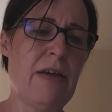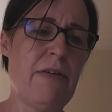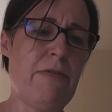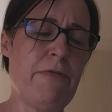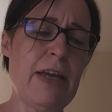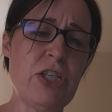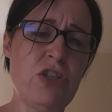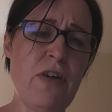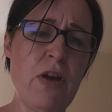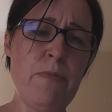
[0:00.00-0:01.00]
"Fetch your
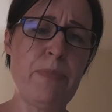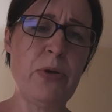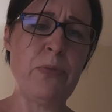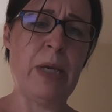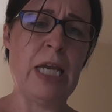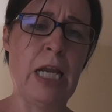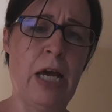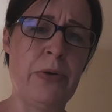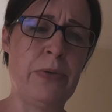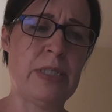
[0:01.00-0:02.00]
own blooming
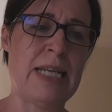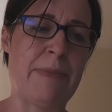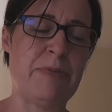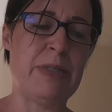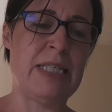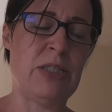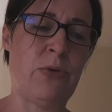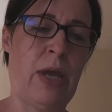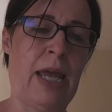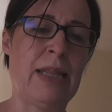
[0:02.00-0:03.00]
clothes," snapped Mrs.
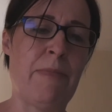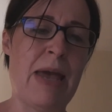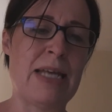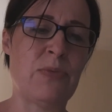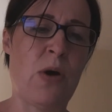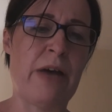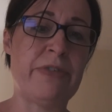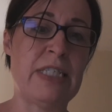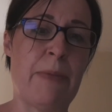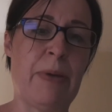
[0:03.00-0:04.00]
Noying, the mayor's wife,
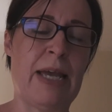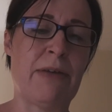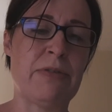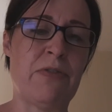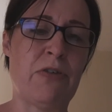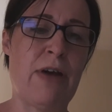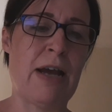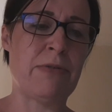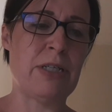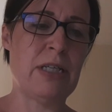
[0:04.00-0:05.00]
stepping out of the
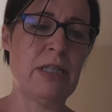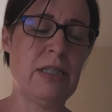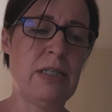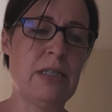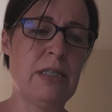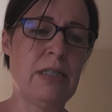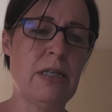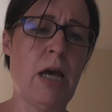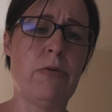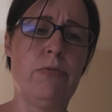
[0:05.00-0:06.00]
crowd.
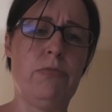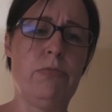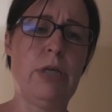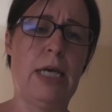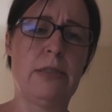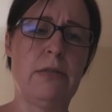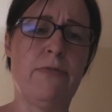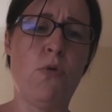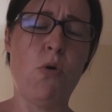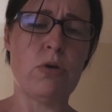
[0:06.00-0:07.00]
"Oh, yes, of
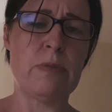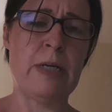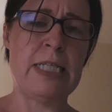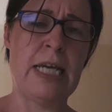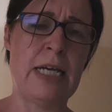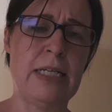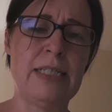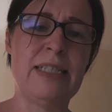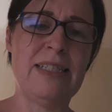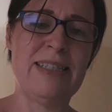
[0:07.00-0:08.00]
course, my dear,"
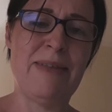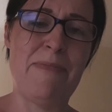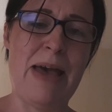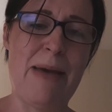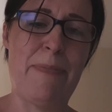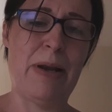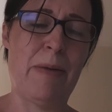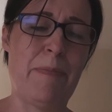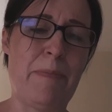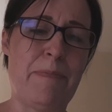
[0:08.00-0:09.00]
the mayor
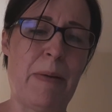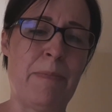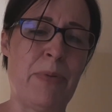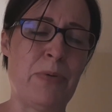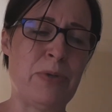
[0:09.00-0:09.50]
bumbled.